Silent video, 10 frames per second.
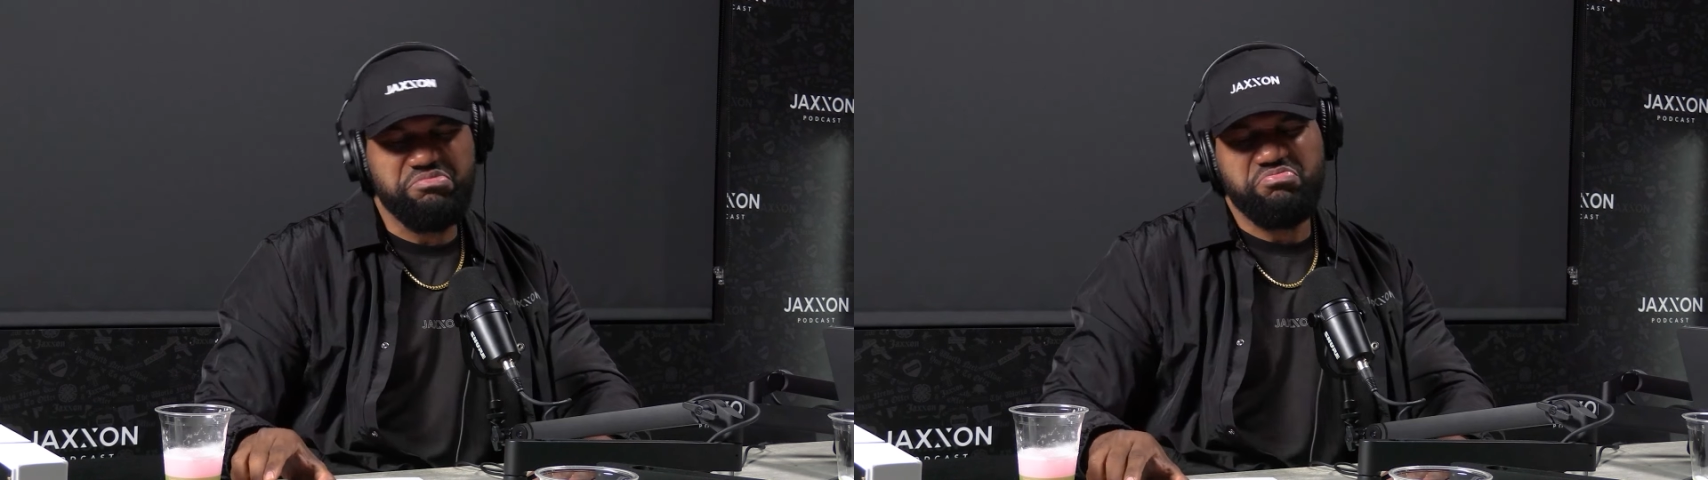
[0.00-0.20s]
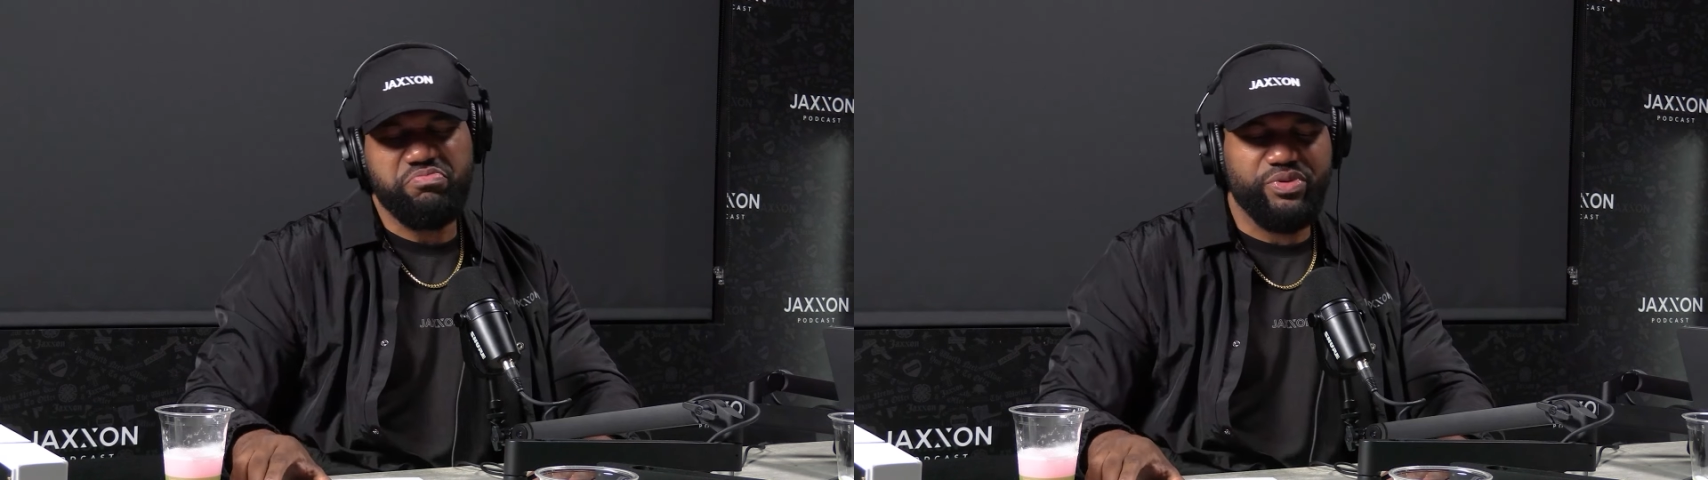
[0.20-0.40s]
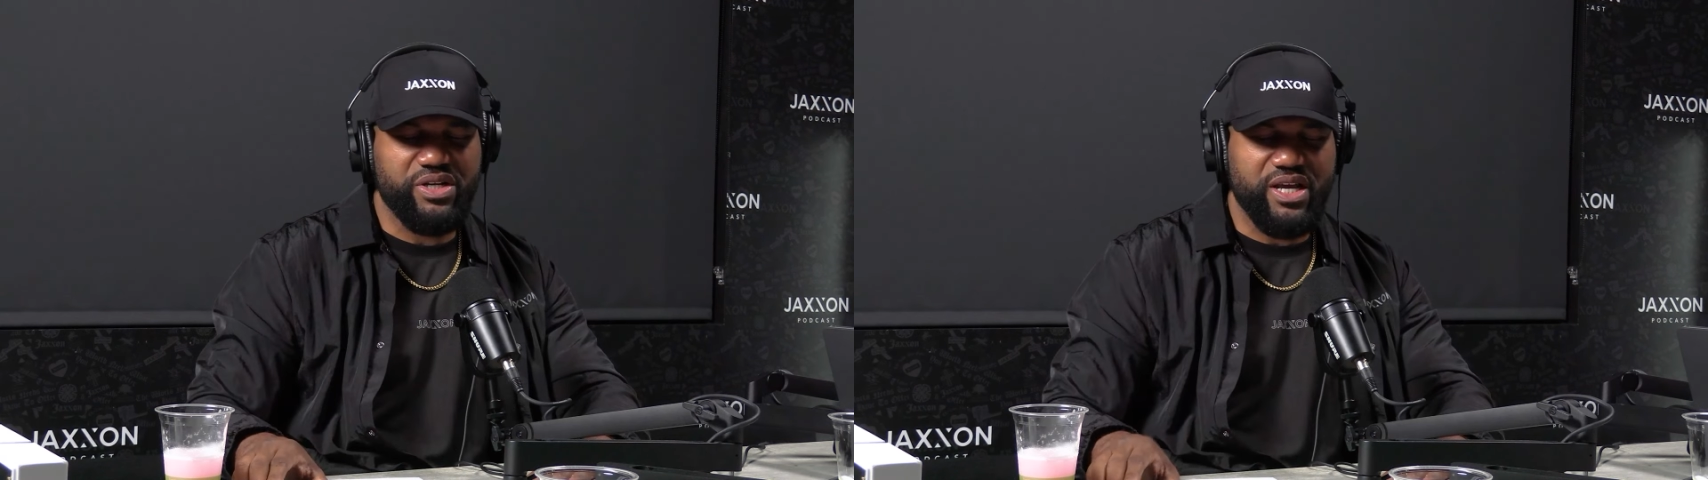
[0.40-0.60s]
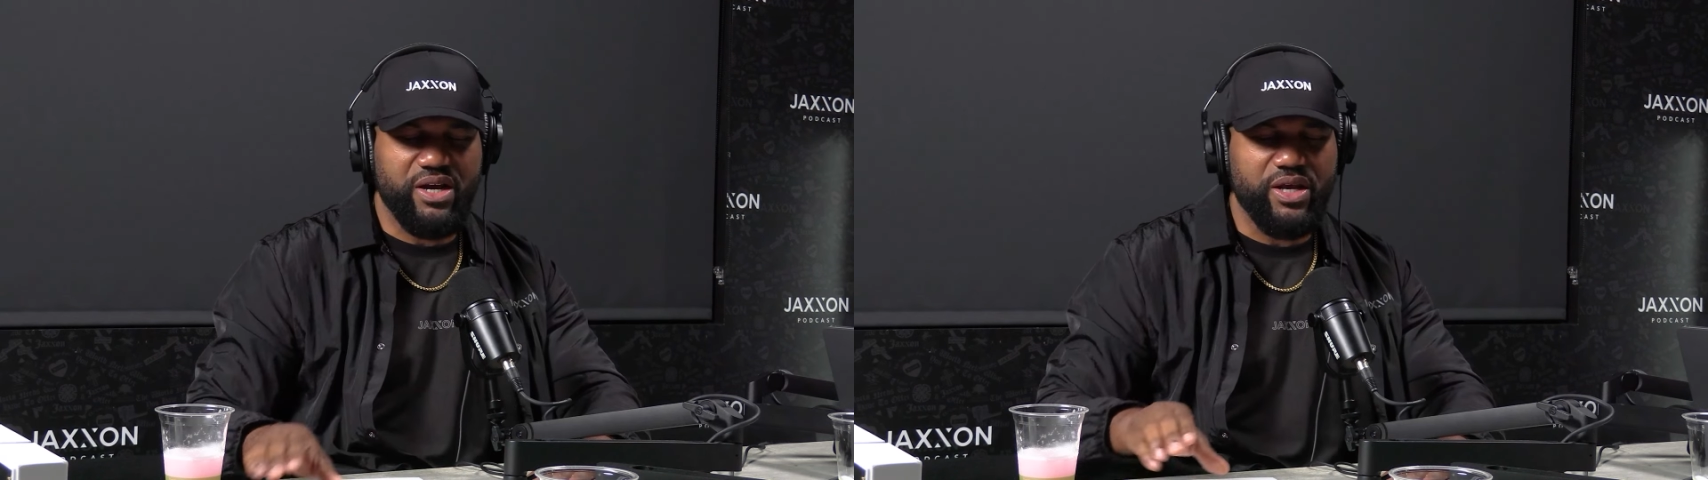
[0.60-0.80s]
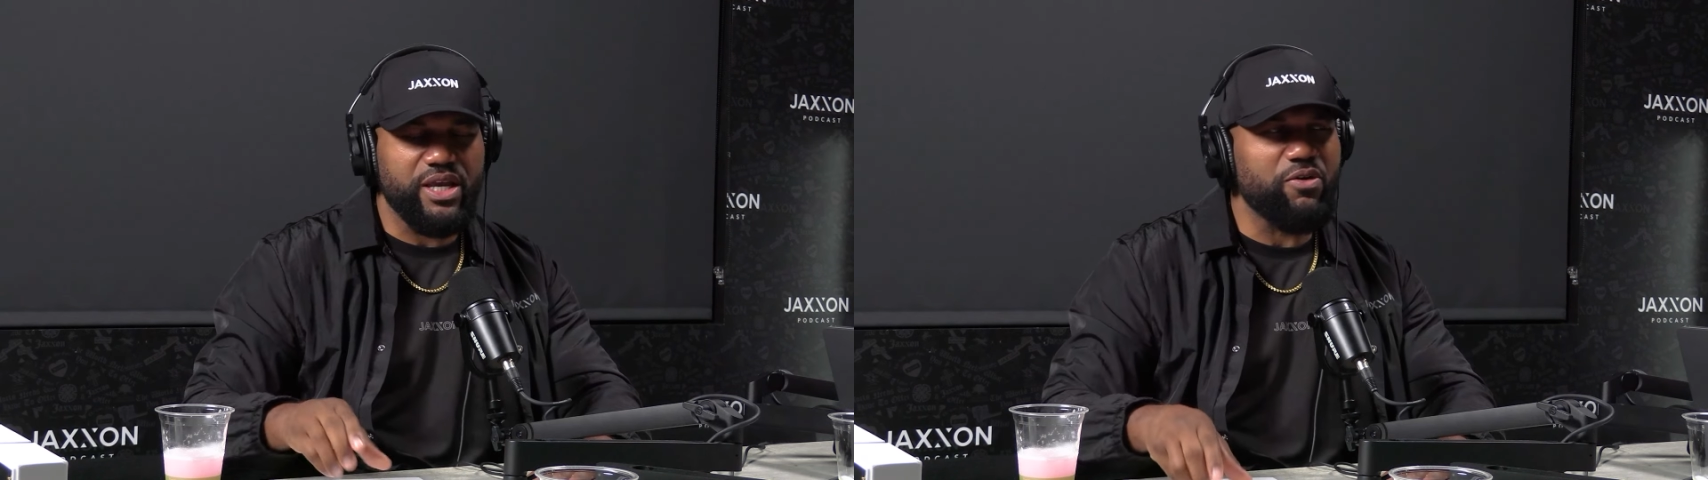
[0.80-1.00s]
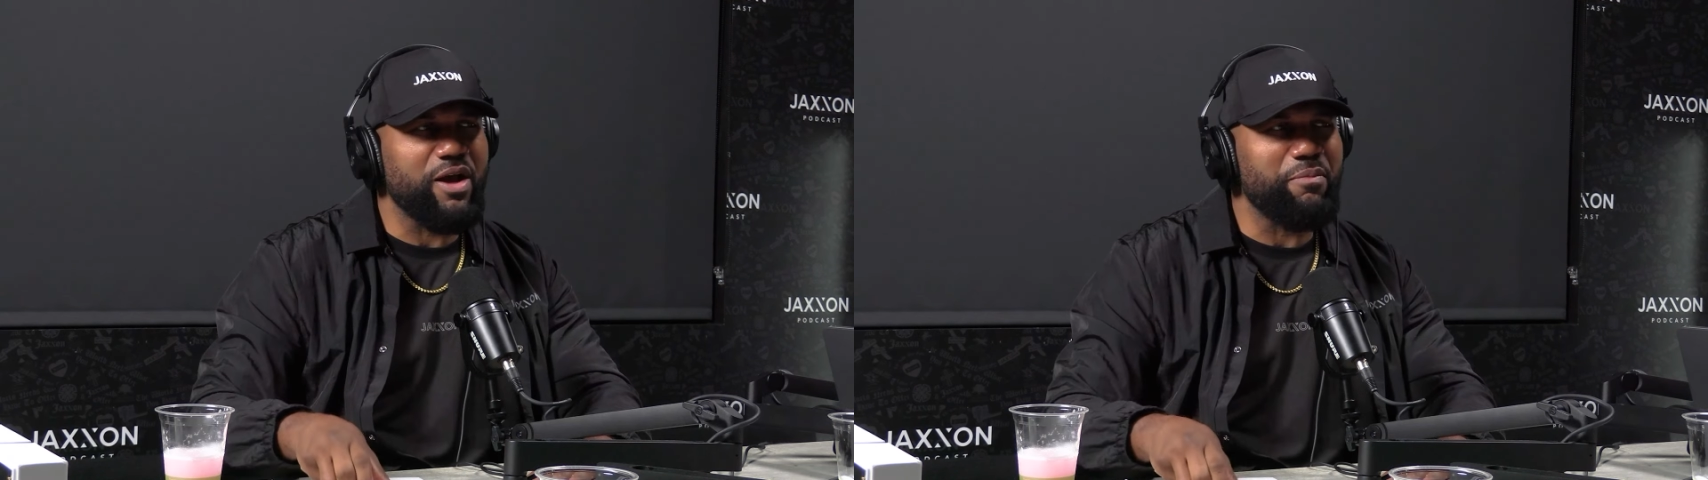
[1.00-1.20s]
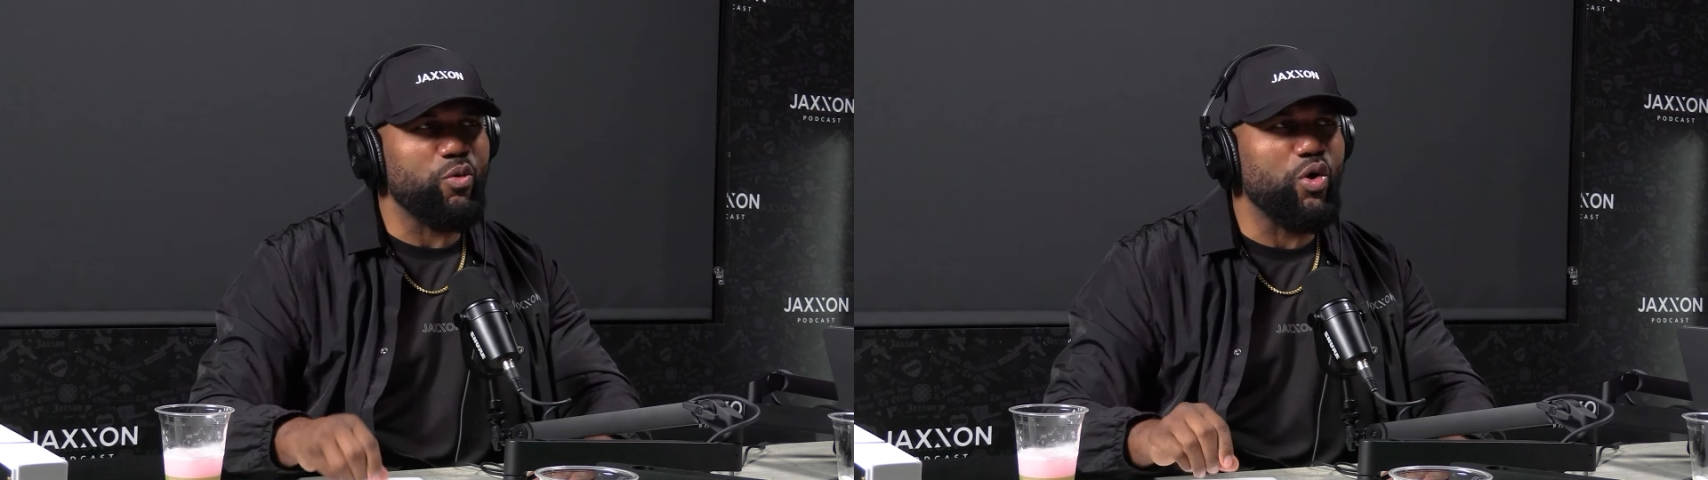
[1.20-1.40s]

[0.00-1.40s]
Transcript: mm, put it down, and he grabbed my